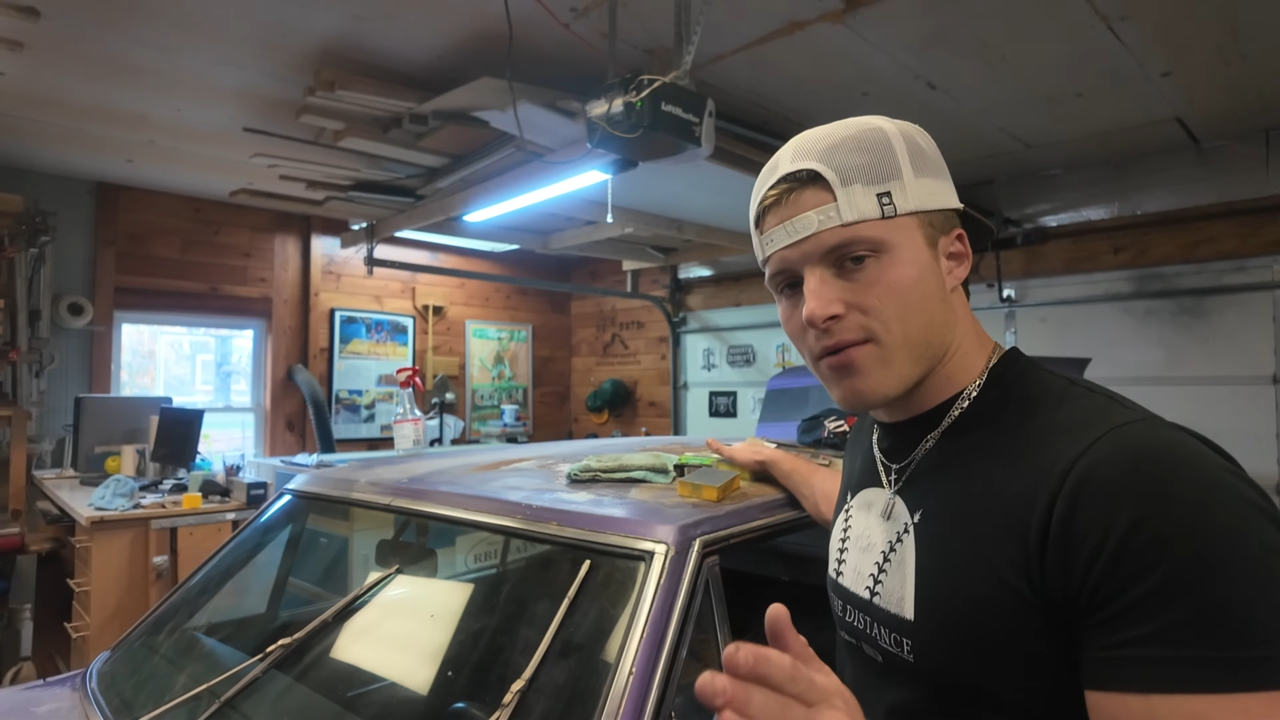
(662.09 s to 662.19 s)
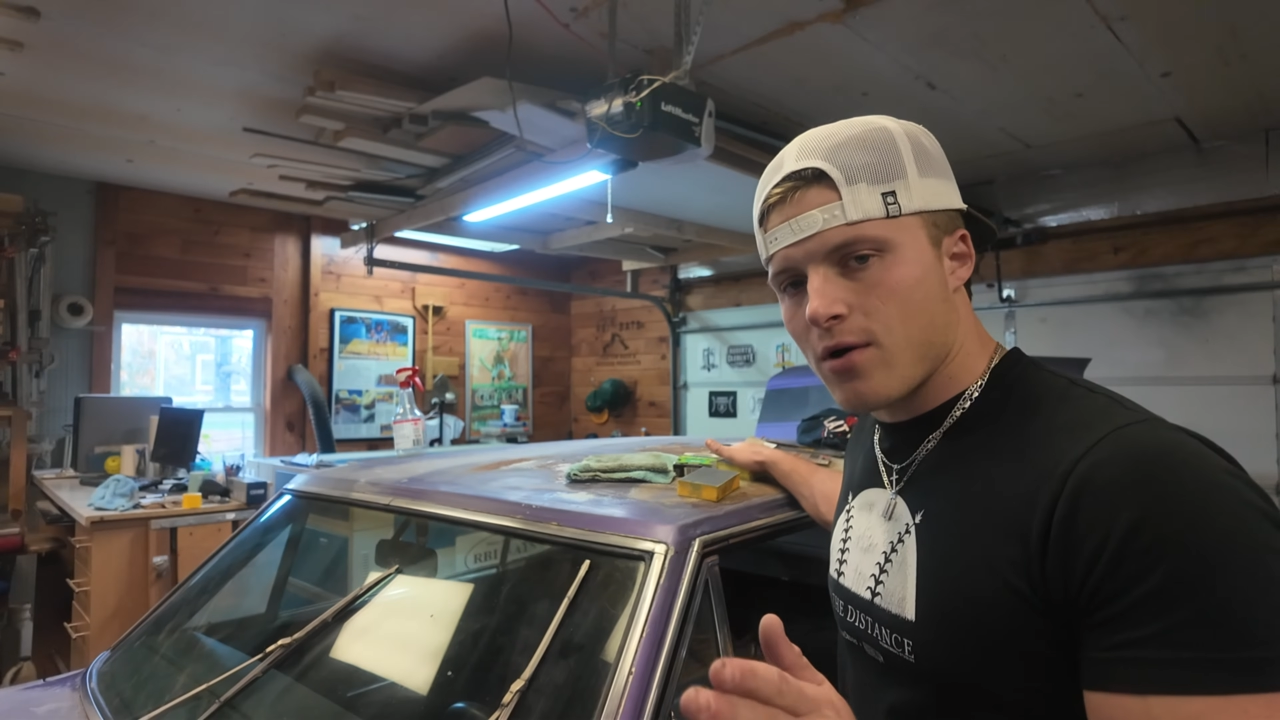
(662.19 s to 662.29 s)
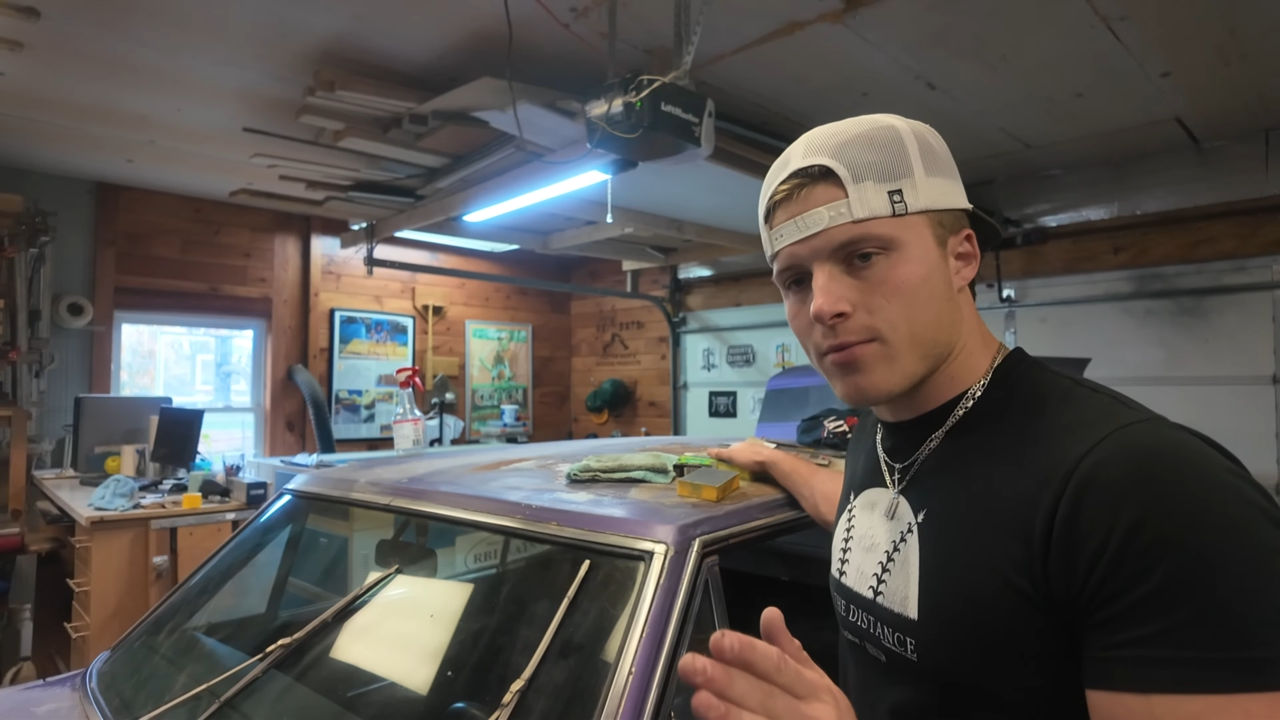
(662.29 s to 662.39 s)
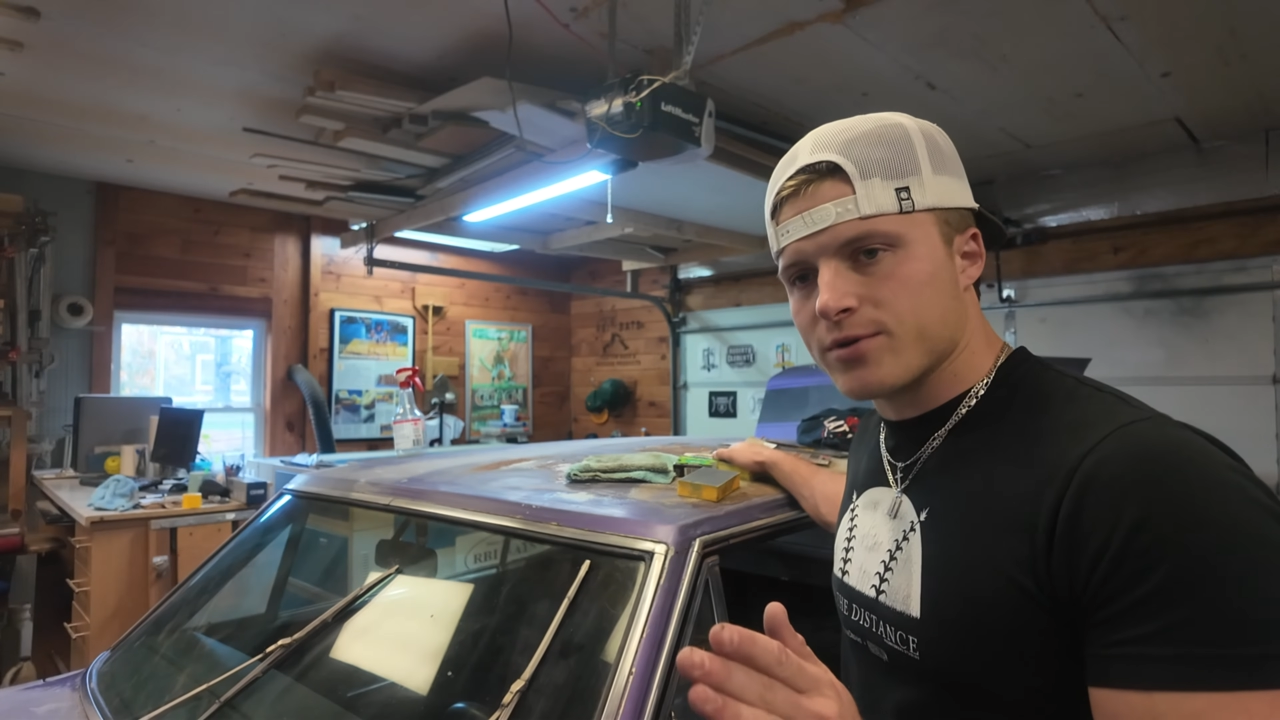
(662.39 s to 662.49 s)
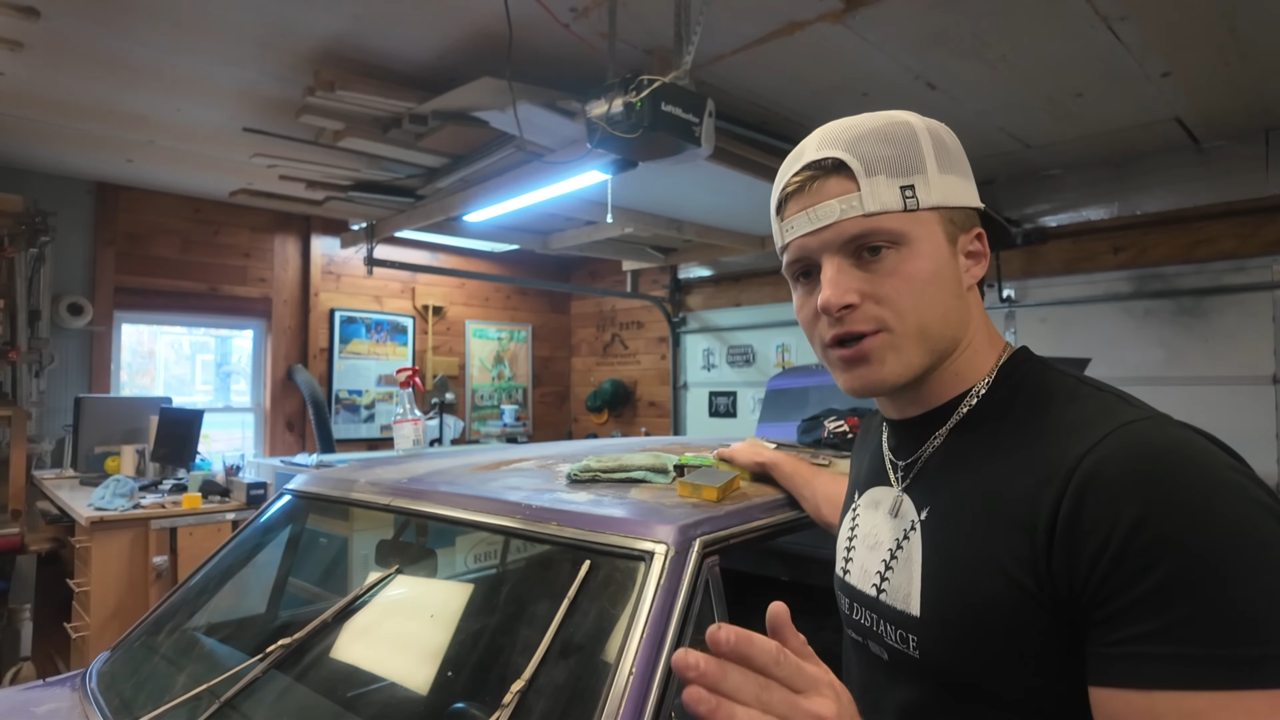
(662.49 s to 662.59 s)

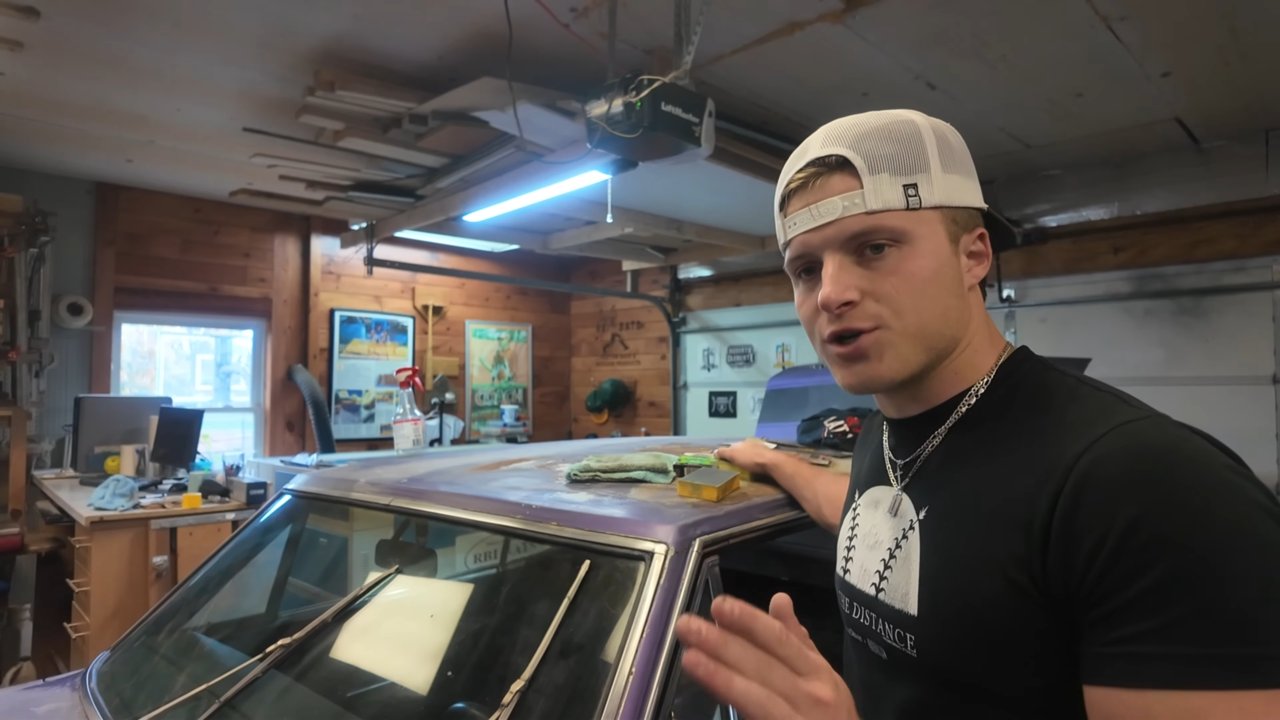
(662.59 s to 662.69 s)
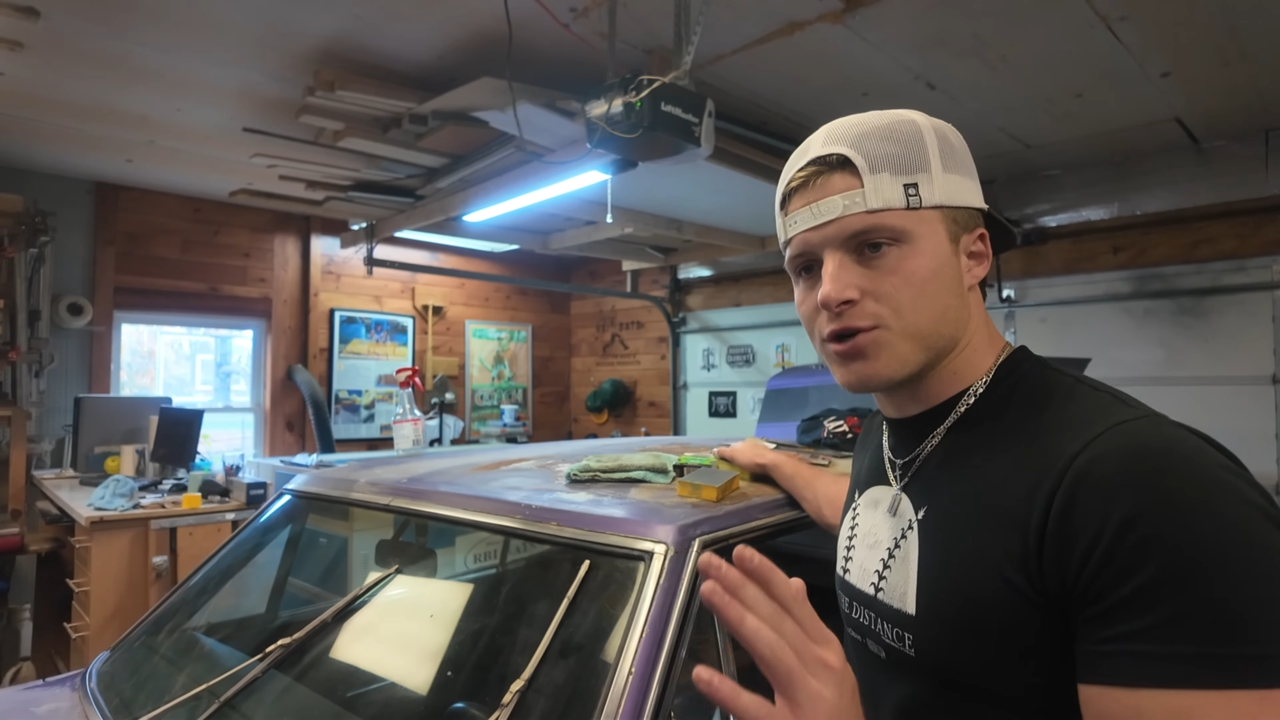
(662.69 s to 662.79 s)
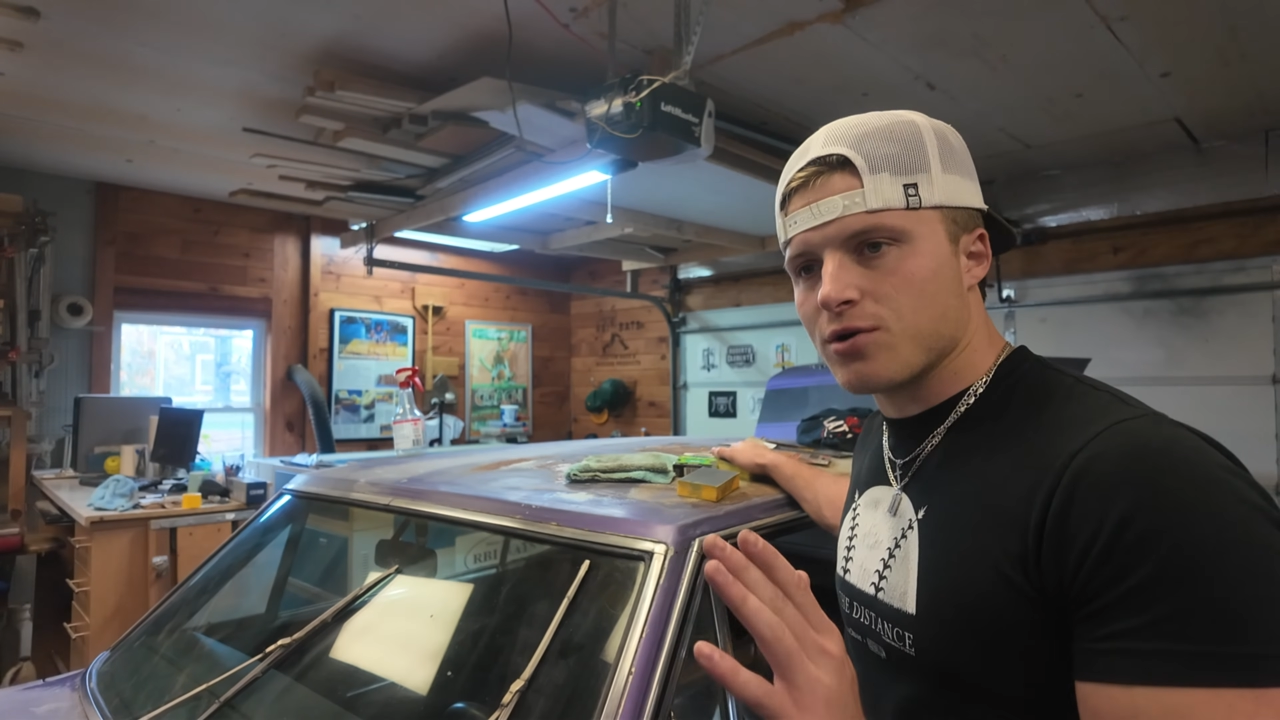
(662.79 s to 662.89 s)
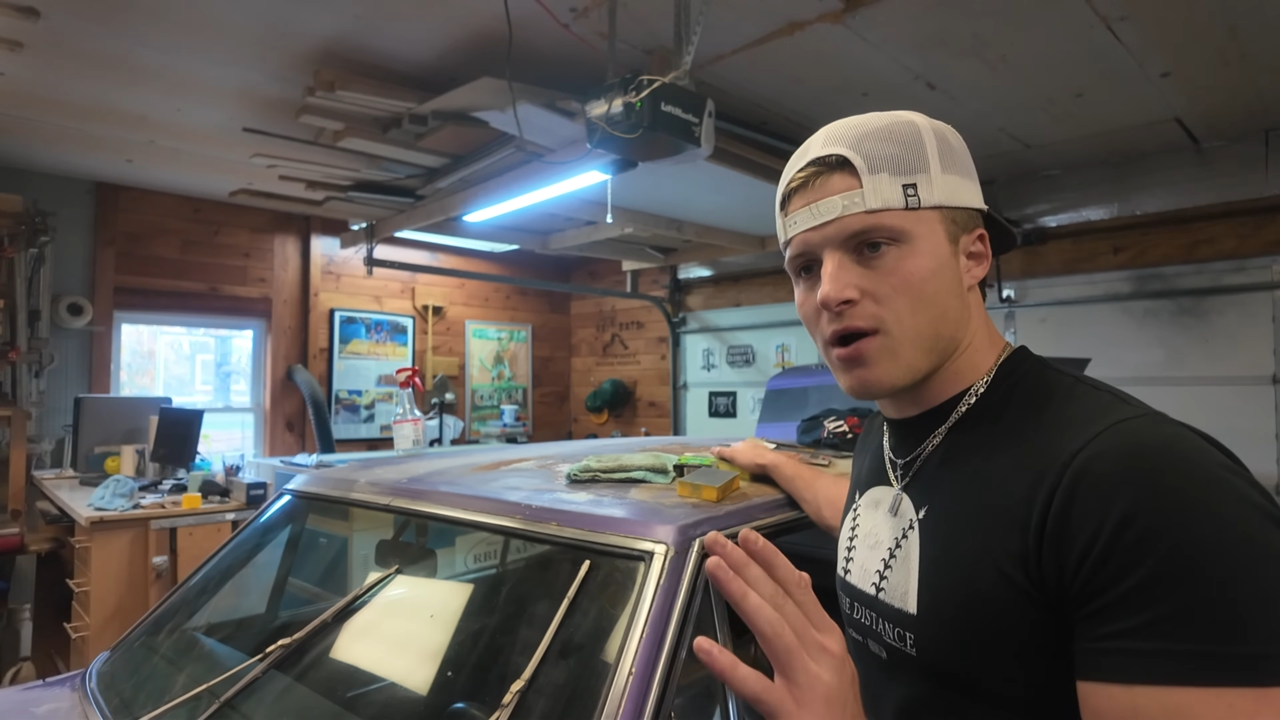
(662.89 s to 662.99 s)
100% sure.